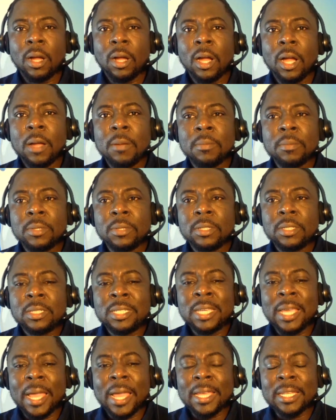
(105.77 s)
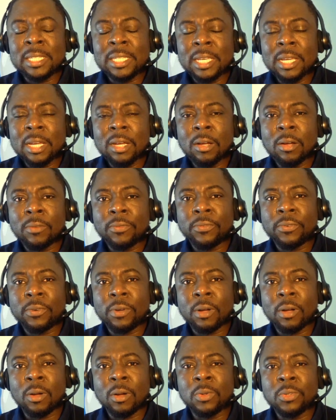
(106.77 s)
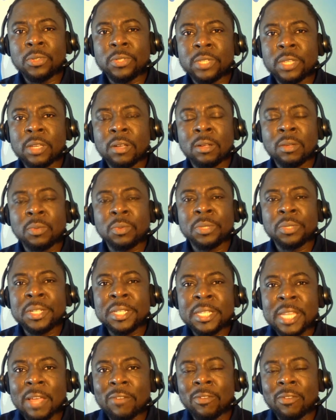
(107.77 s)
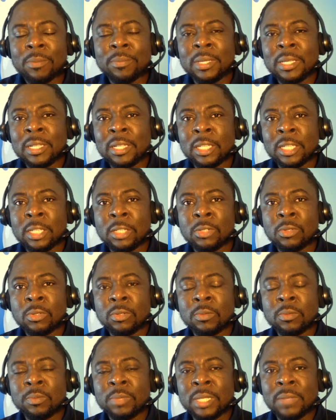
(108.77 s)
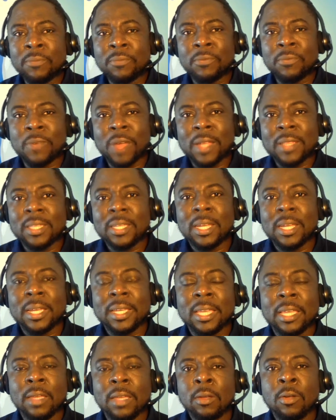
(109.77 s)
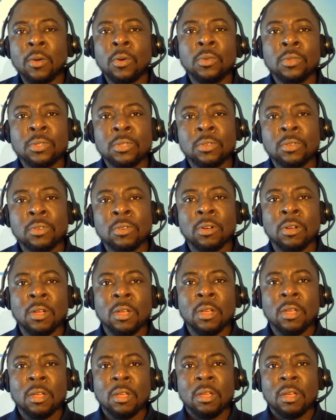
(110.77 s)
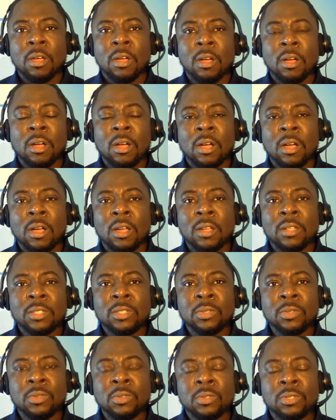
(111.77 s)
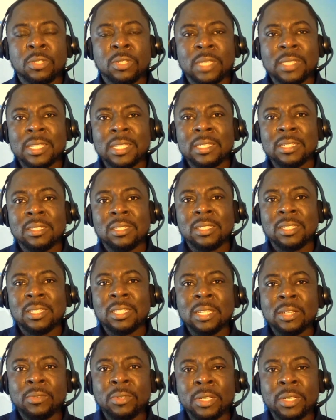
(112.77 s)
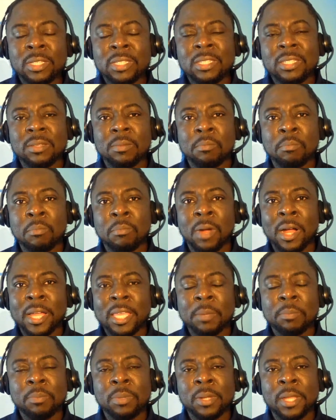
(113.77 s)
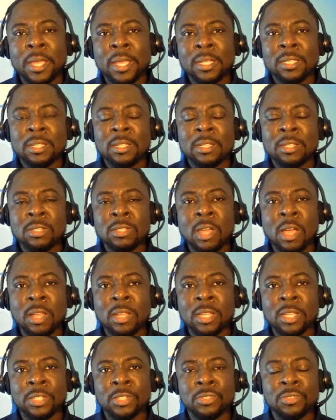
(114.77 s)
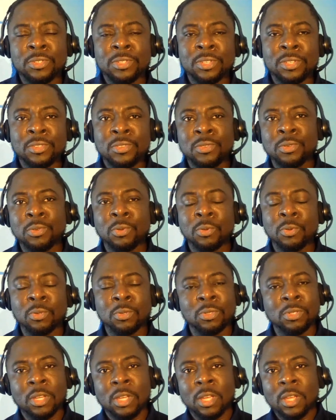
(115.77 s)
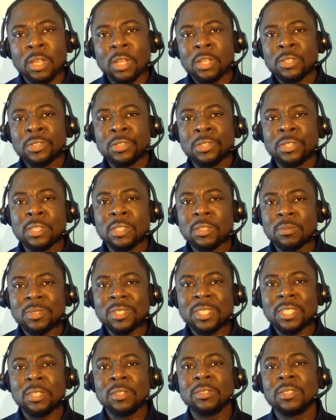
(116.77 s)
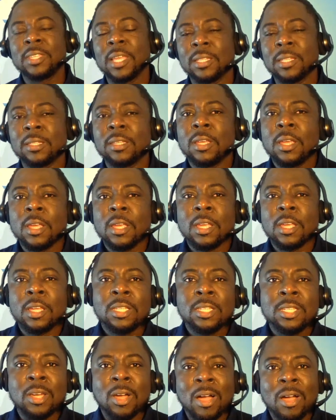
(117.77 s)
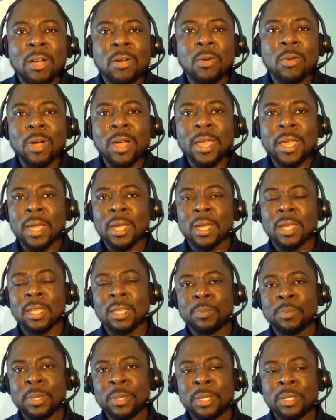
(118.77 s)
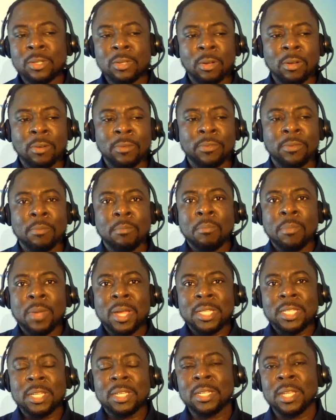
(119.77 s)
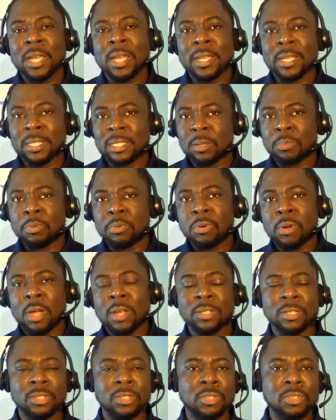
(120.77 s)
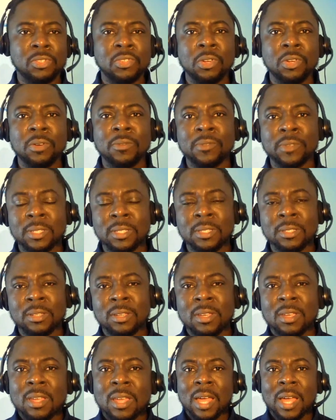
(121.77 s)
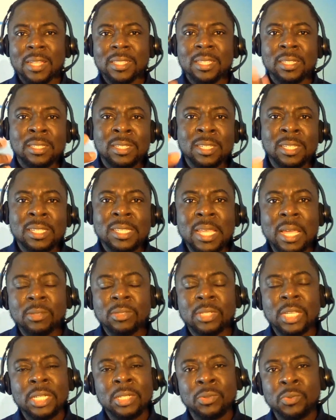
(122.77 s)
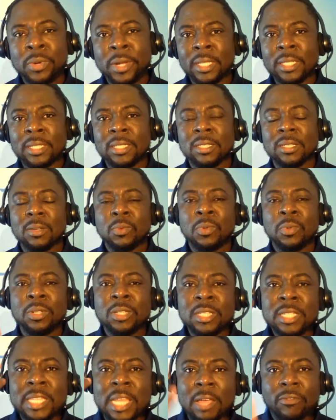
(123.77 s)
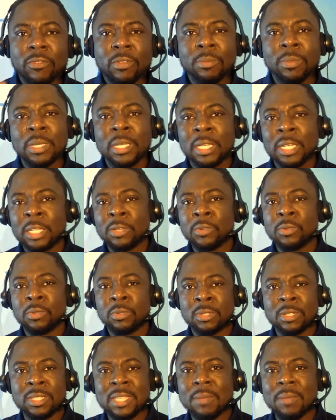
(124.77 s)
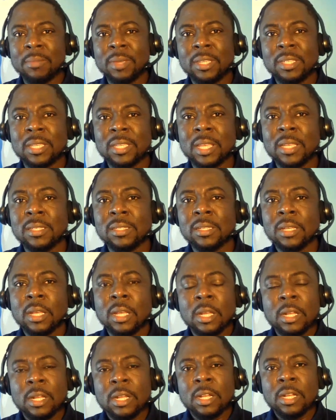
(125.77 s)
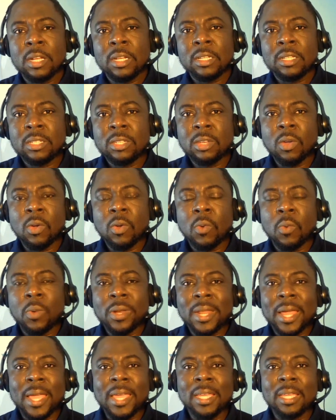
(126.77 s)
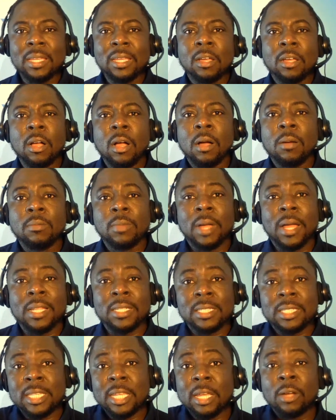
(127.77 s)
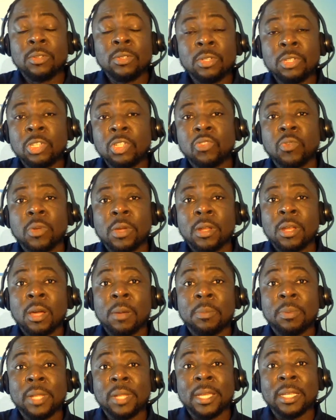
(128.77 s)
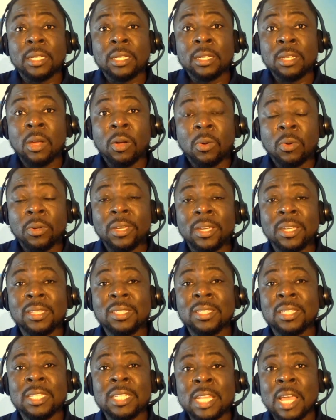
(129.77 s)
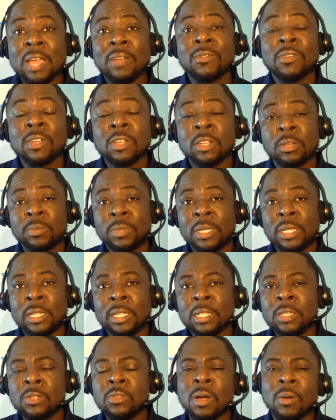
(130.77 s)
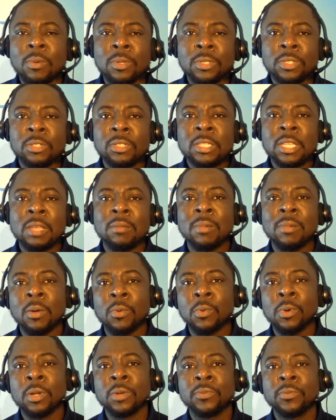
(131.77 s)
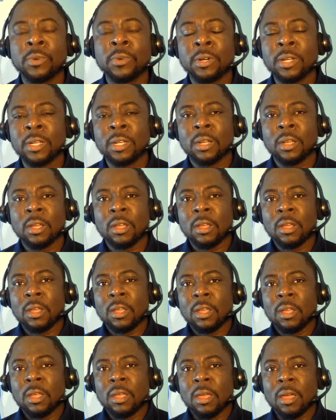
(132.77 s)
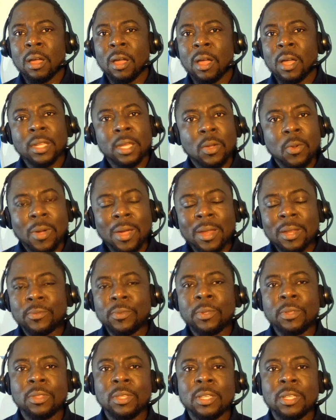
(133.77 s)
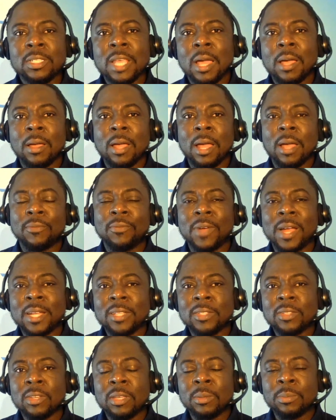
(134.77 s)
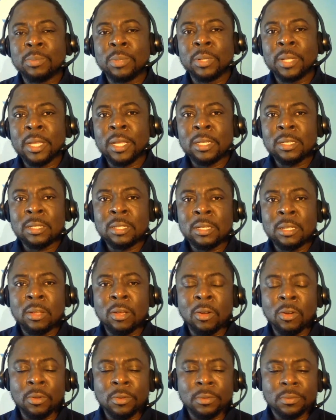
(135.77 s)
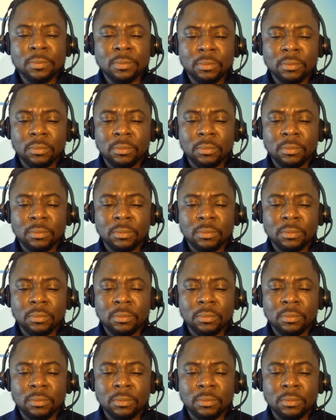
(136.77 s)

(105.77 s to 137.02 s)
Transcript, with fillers: Um, the idea of uh, wholesale would never be illegal. The fact that I can go to uh, to a certain secret marketplace knowledge using tools, using some skill set to acquire a piece of merchandise, a product, a service at a discounted rate will never be illegal. Does that make sense? So when I come and tell you straight up, like, no, it's never going to be illegal, I want you to take my word for it uh, there are quite a few things that I factor in place. You know,